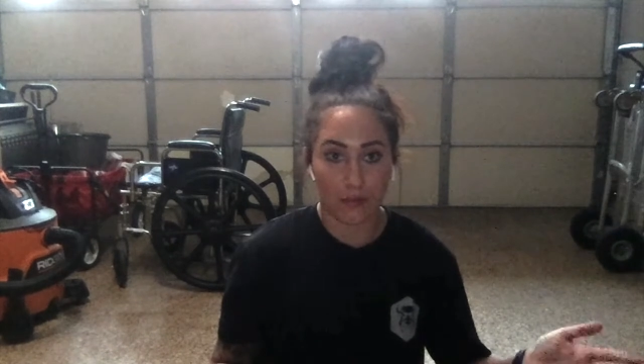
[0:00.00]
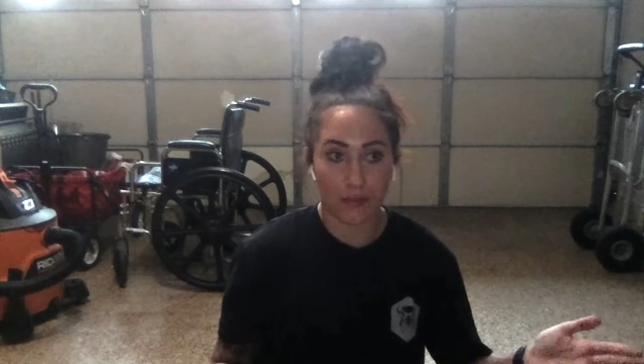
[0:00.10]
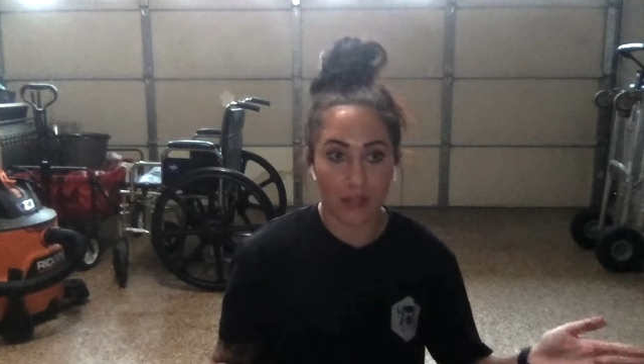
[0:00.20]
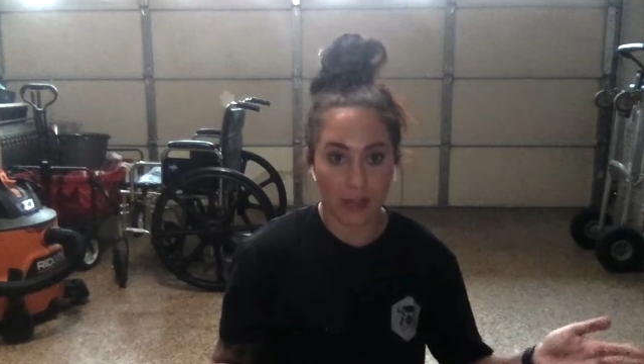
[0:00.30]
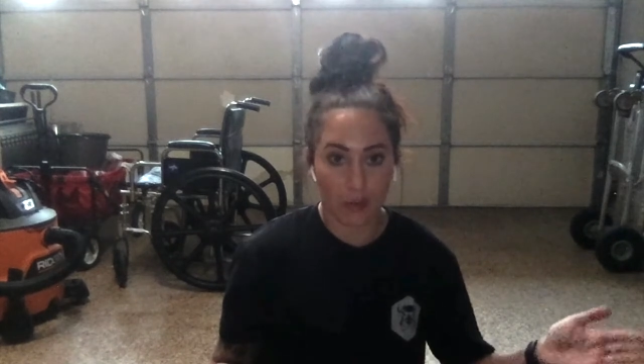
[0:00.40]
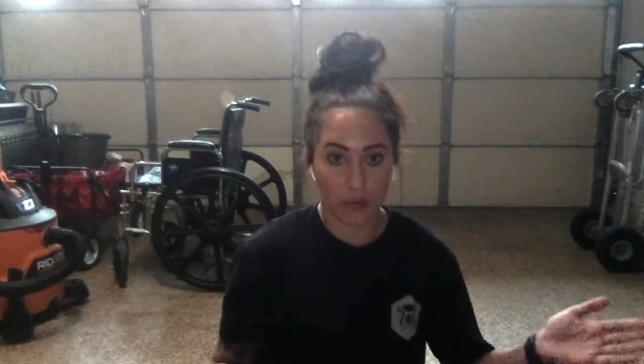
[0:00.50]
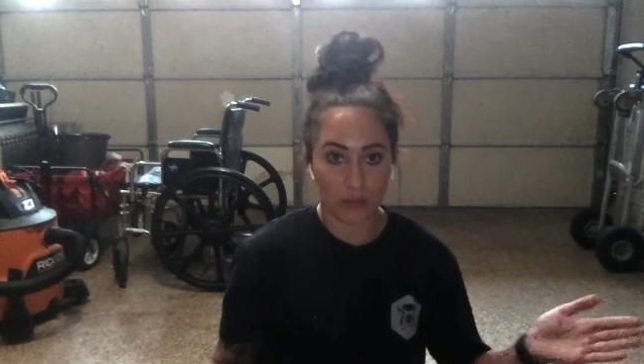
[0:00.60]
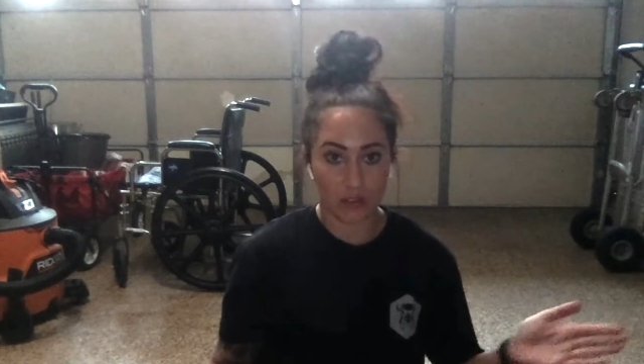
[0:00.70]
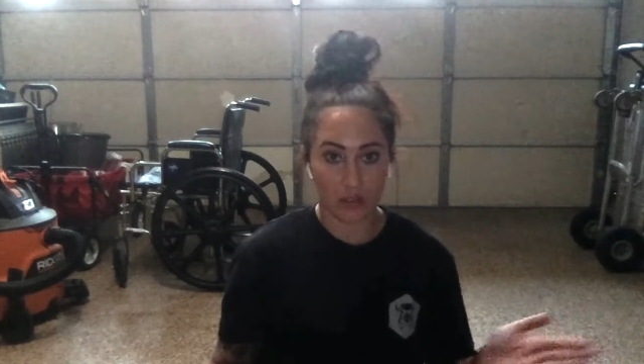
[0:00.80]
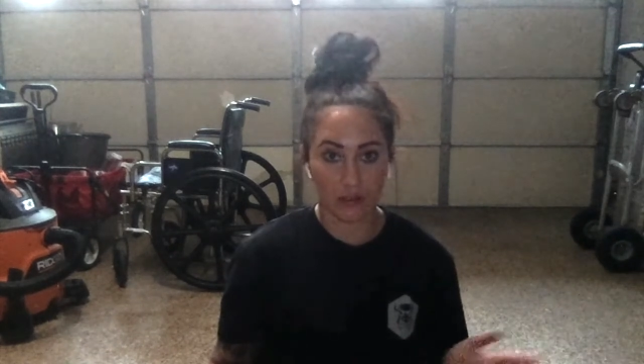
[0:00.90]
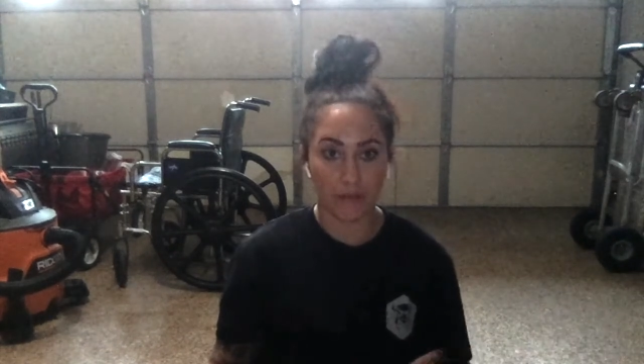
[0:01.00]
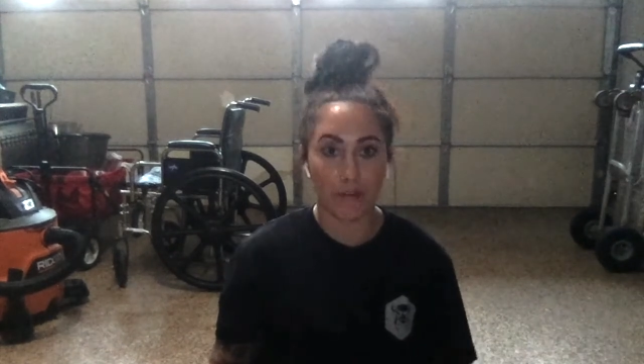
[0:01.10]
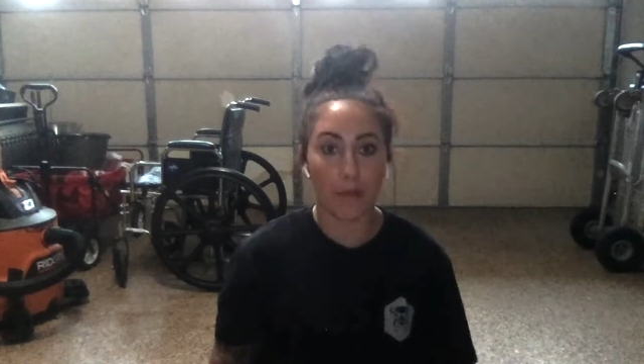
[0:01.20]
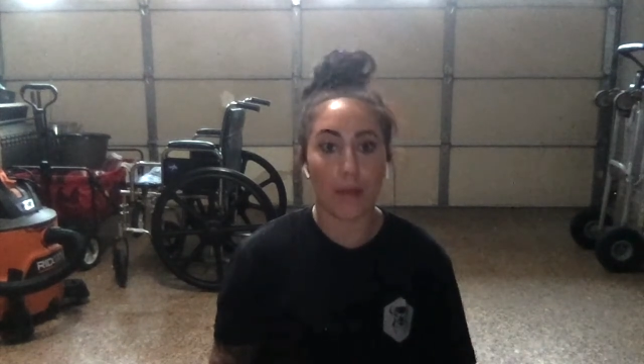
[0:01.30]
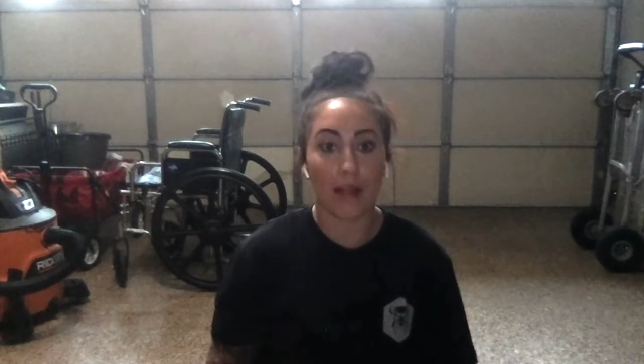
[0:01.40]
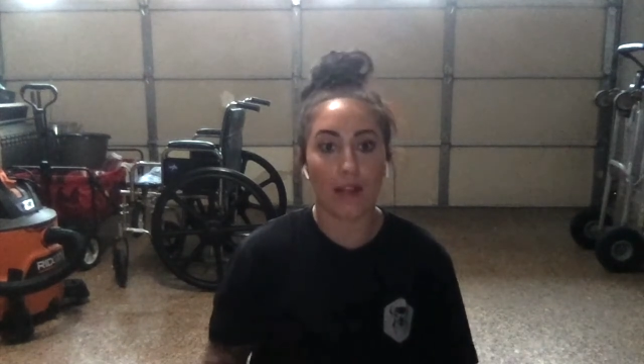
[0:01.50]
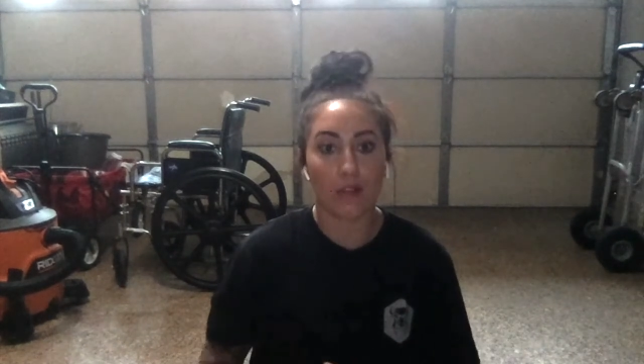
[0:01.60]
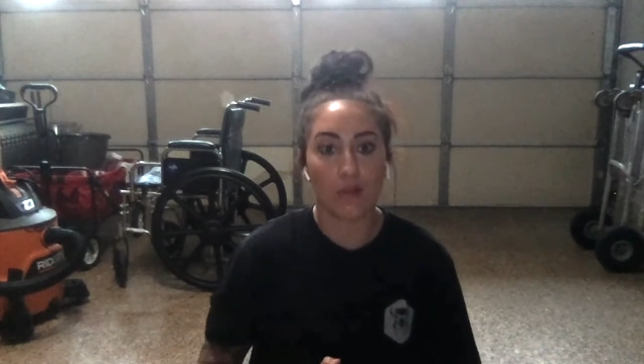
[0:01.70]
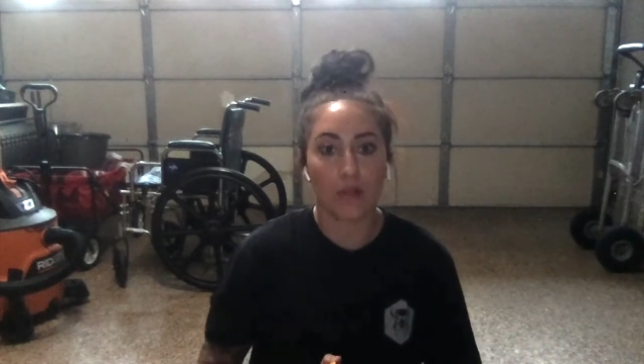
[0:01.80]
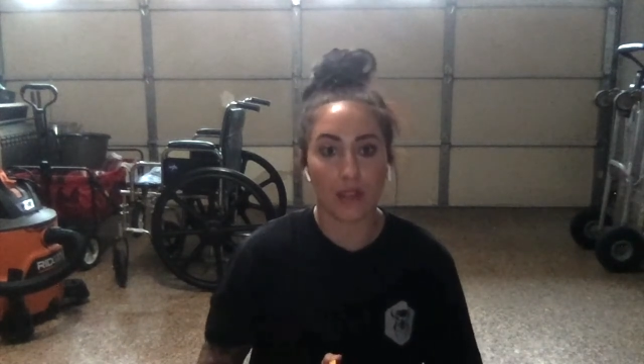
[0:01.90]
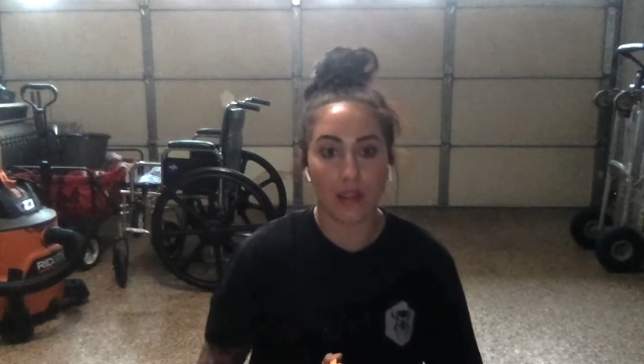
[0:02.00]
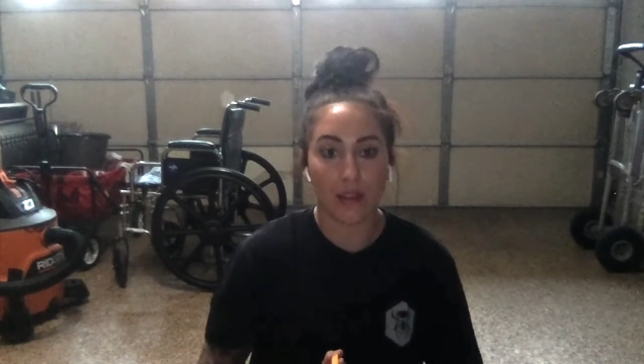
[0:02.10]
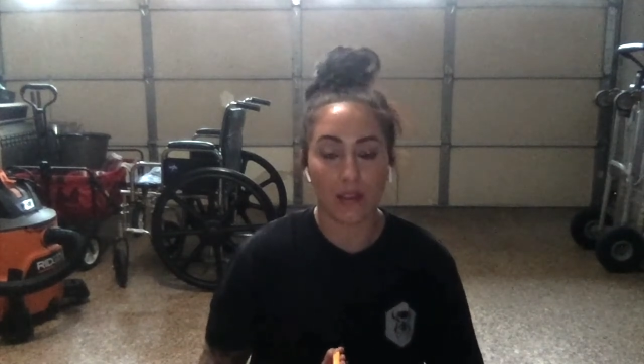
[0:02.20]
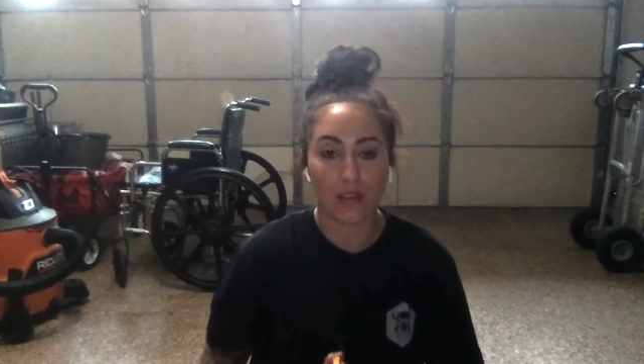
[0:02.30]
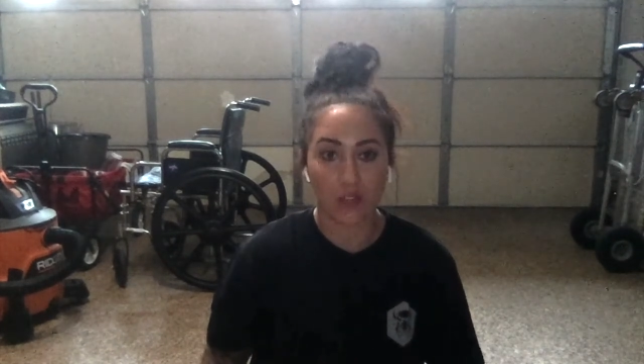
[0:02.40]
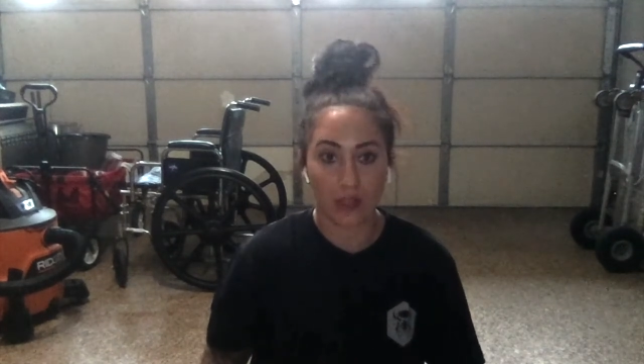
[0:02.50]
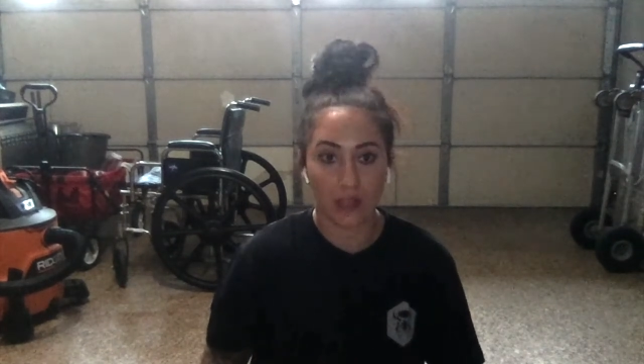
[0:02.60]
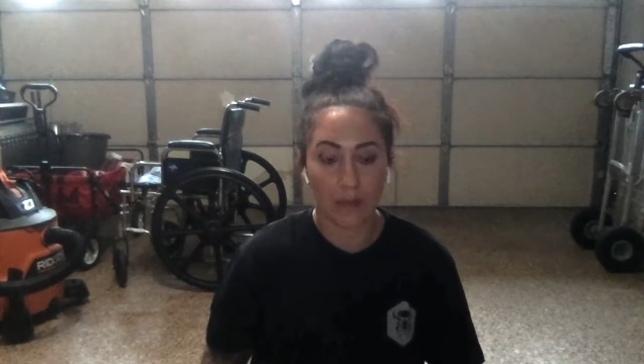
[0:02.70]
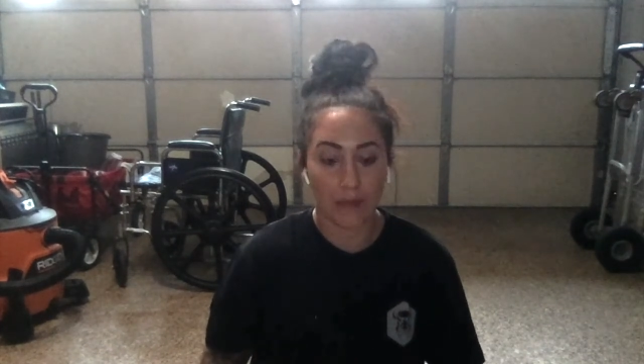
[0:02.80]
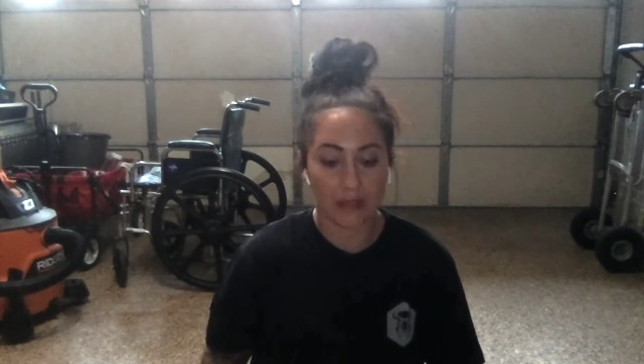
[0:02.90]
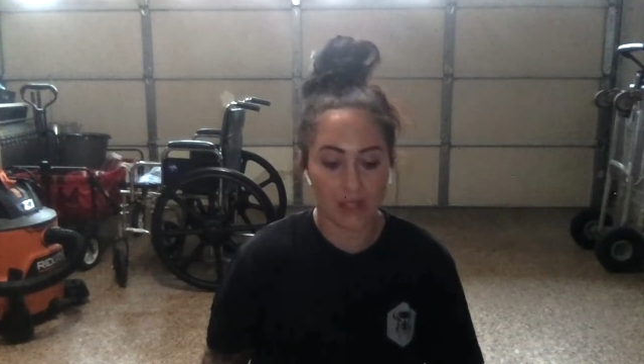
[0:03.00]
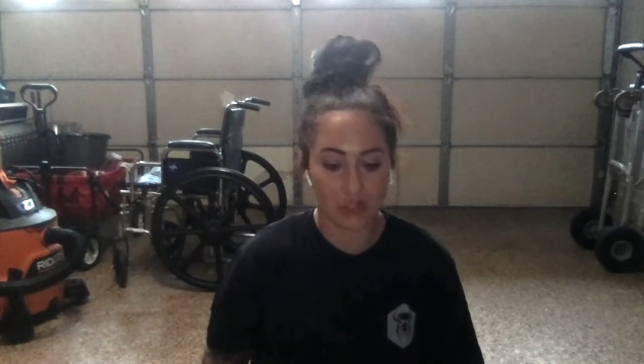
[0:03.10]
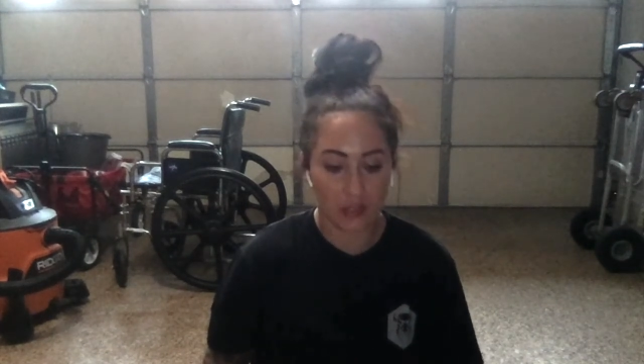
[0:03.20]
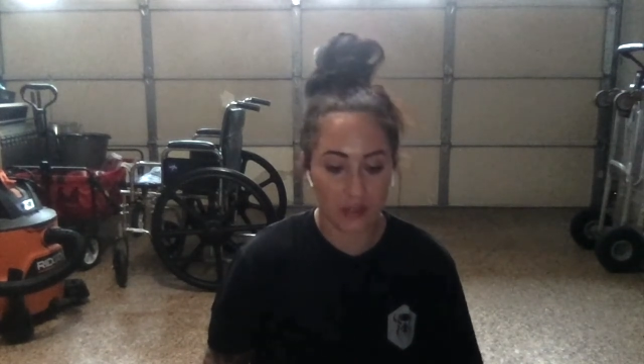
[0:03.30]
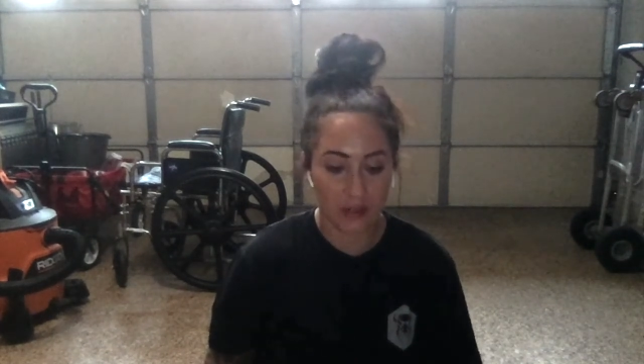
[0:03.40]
client will return their foot back to the starting position